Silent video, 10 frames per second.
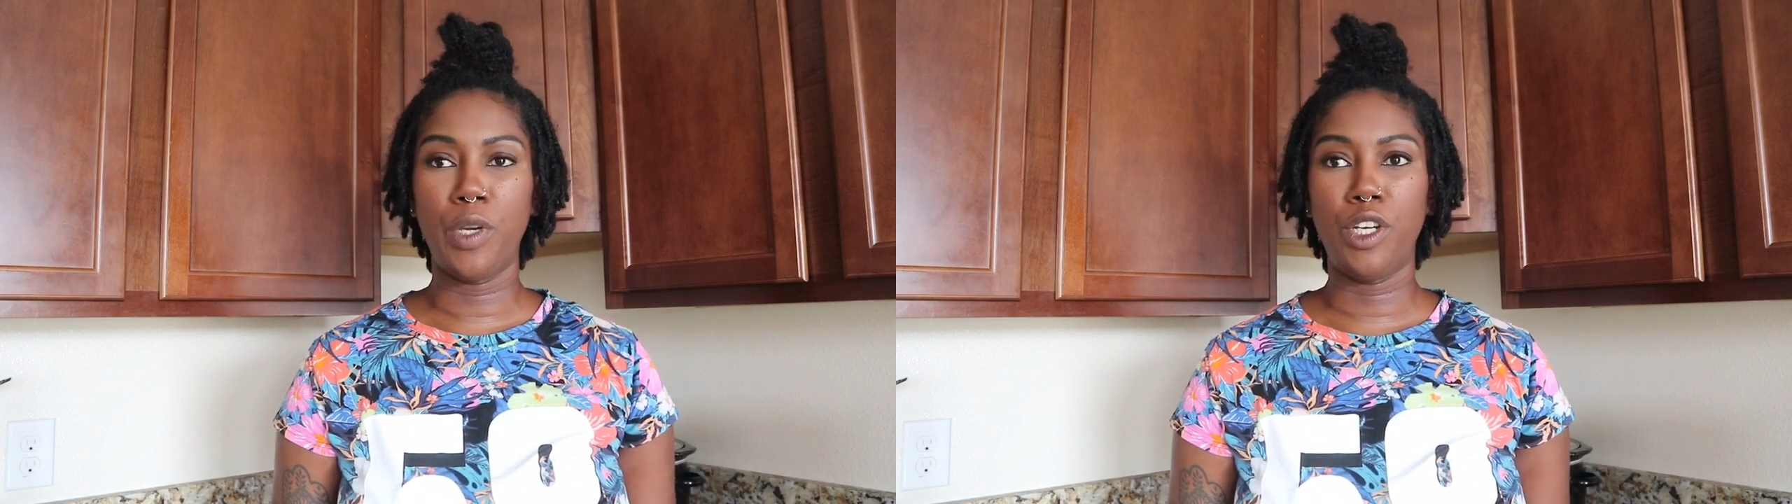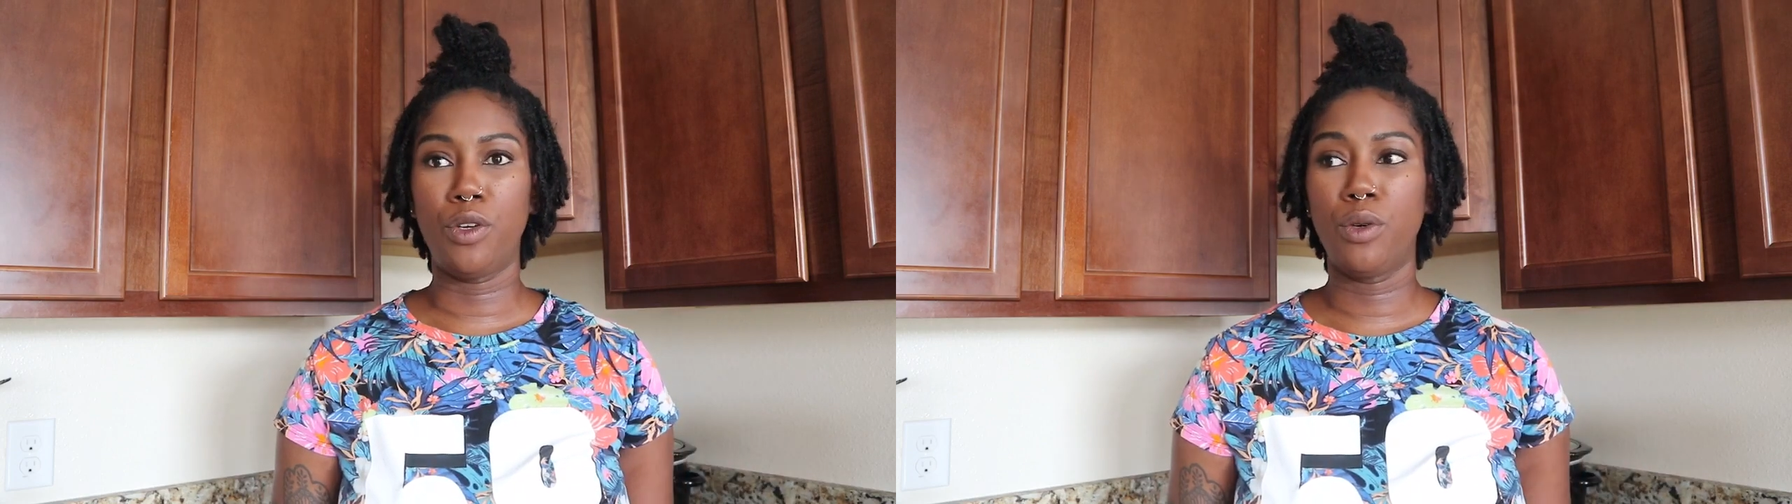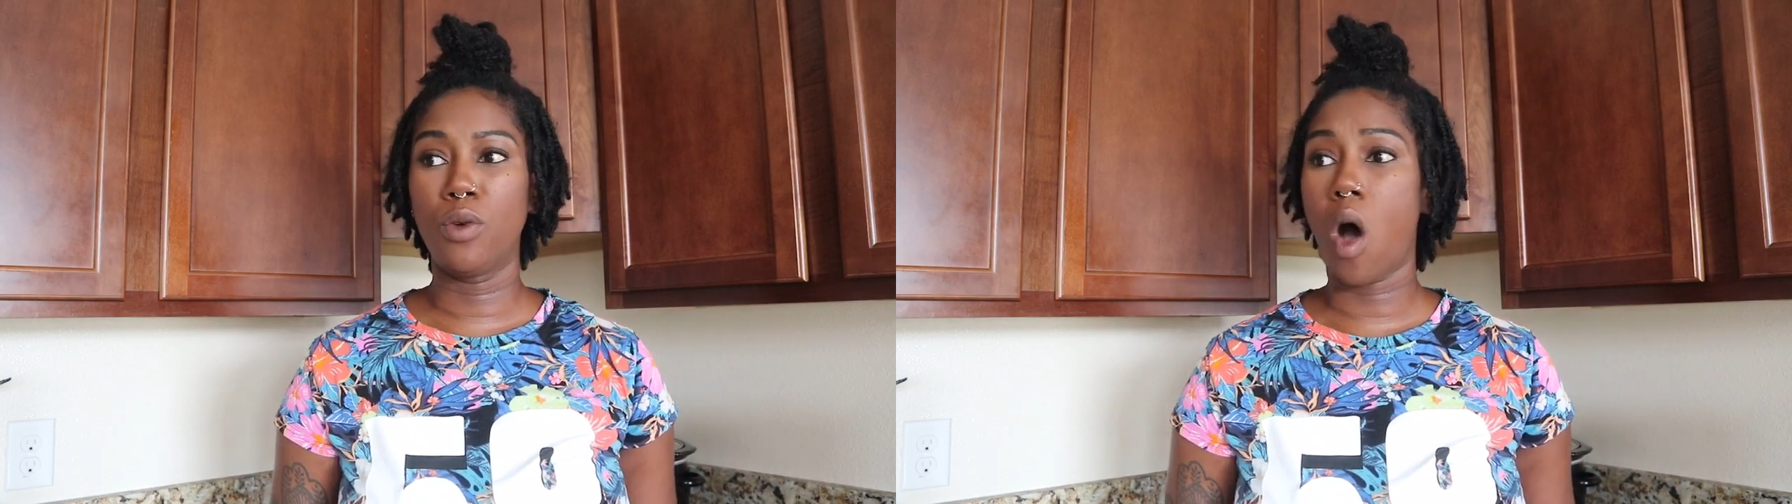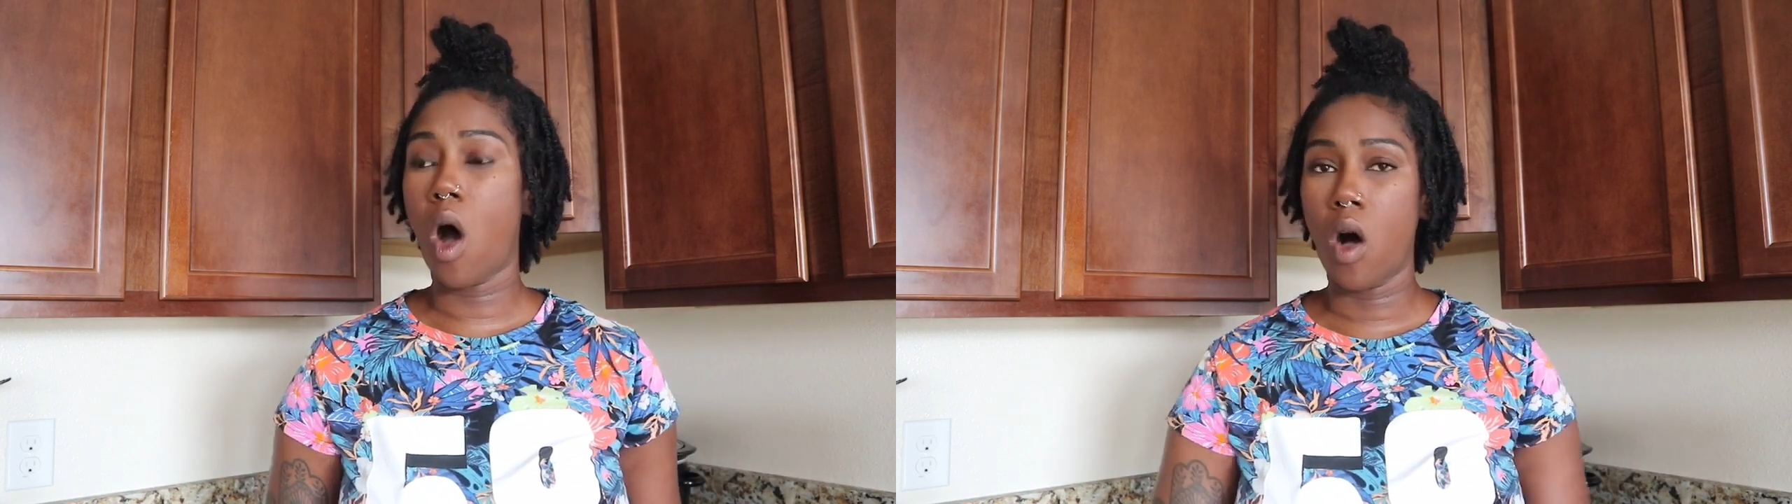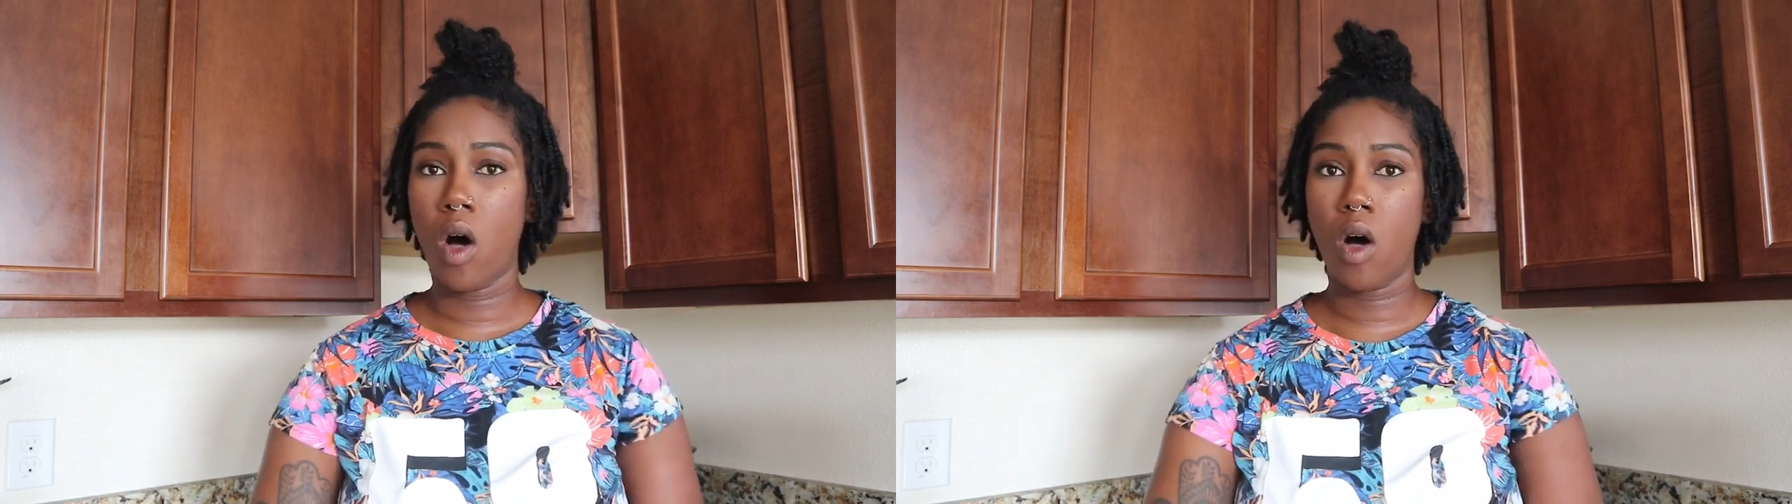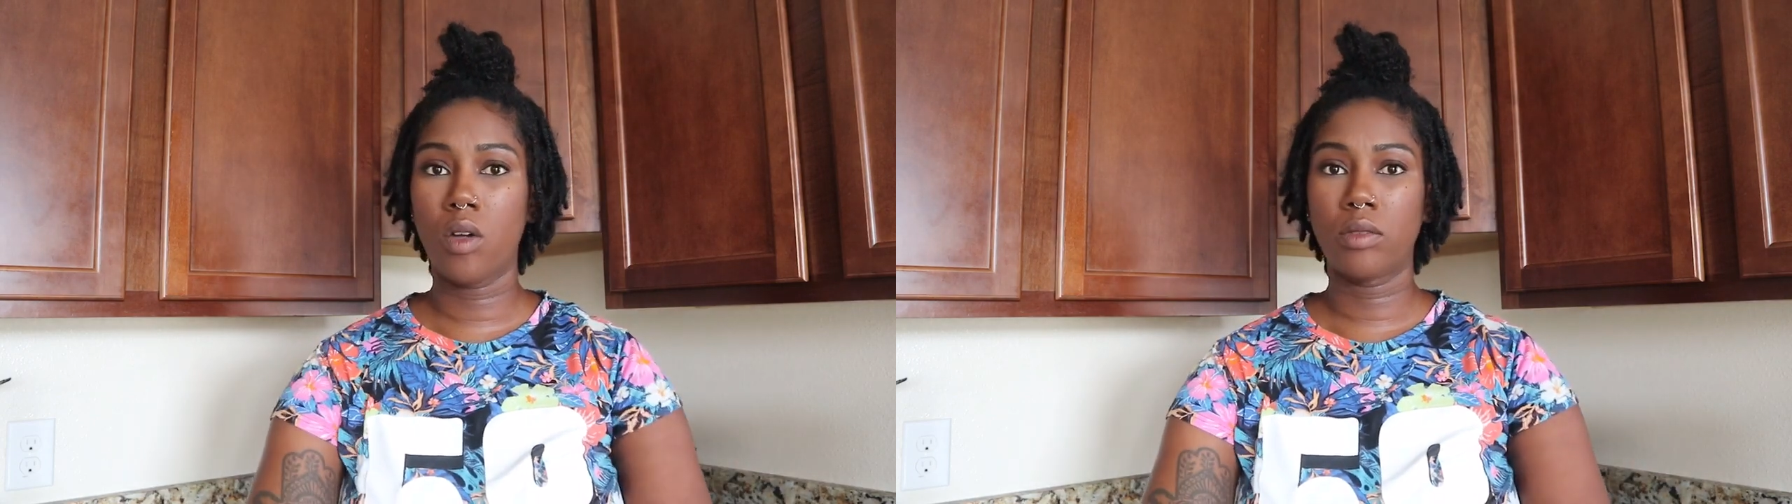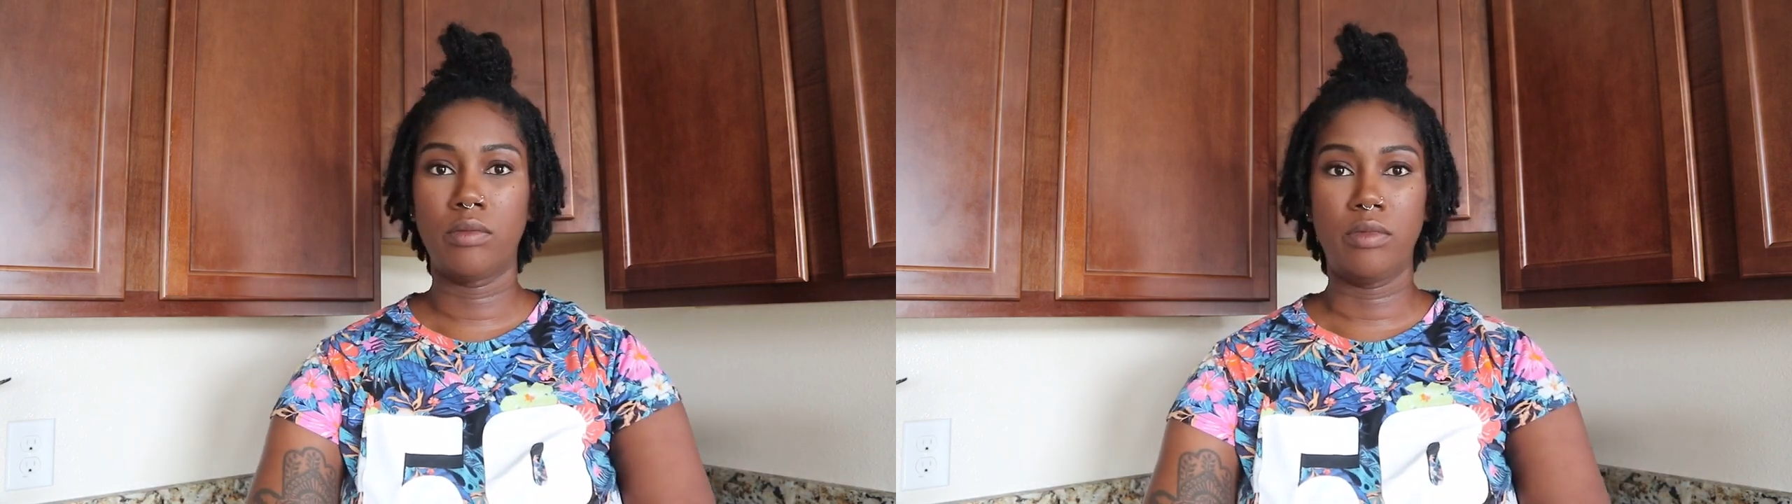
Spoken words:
We do all